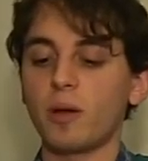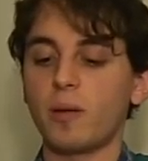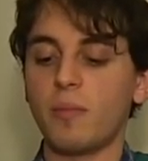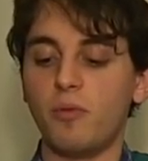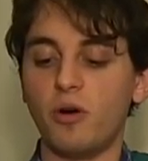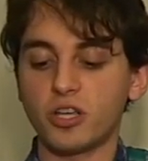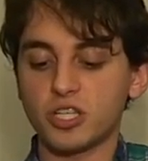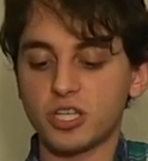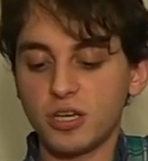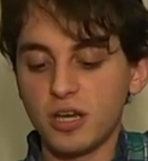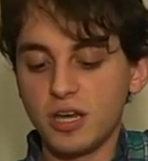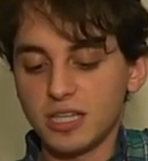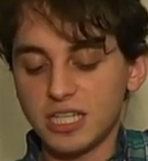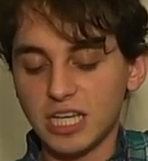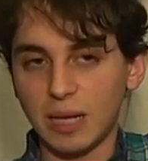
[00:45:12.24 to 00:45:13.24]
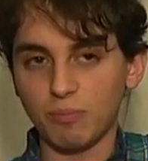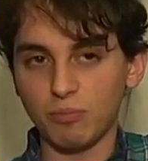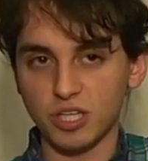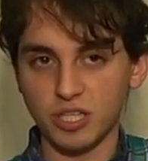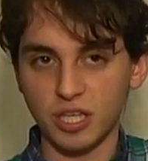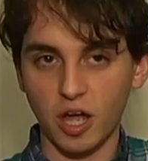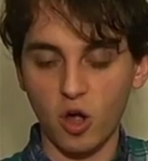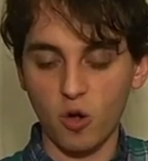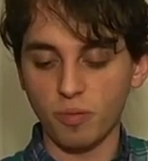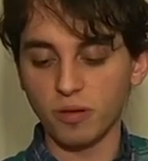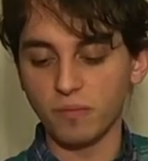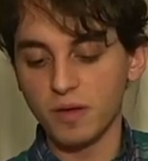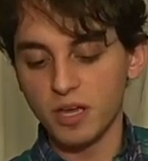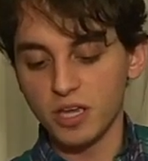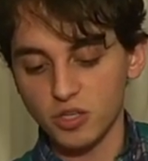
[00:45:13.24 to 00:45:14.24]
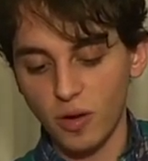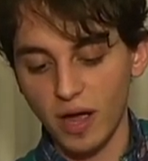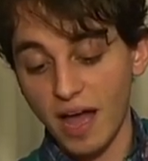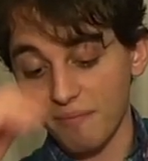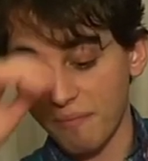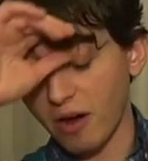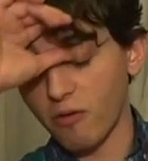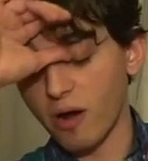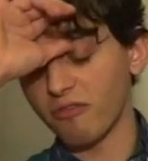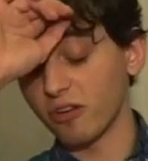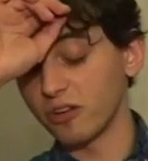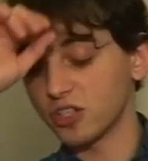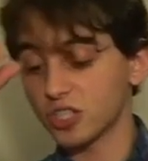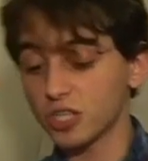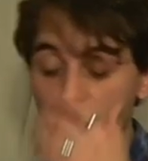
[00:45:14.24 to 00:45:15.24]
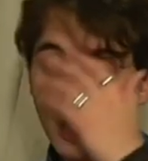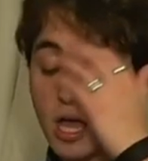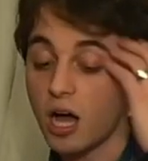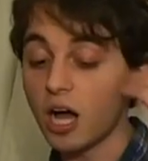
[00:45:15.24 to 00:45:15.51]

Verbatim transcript: one of my books to keep this thing open so I have my reference.